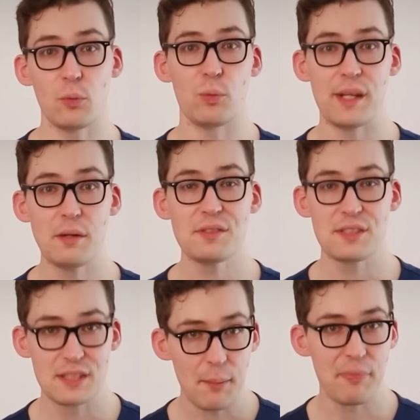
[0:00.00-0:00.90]
we know
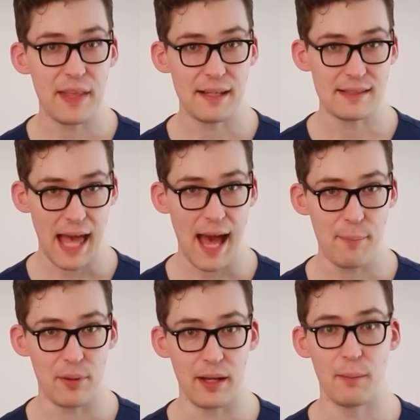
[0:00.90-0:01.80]
something is
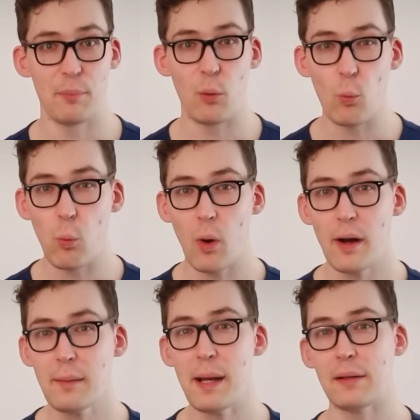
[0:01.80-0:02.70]
happening, but
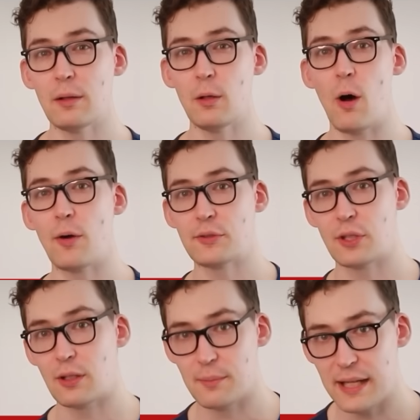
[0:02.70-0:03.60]
what about
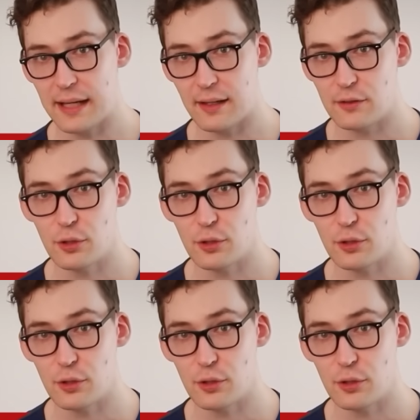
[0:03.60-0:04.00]
long-term data?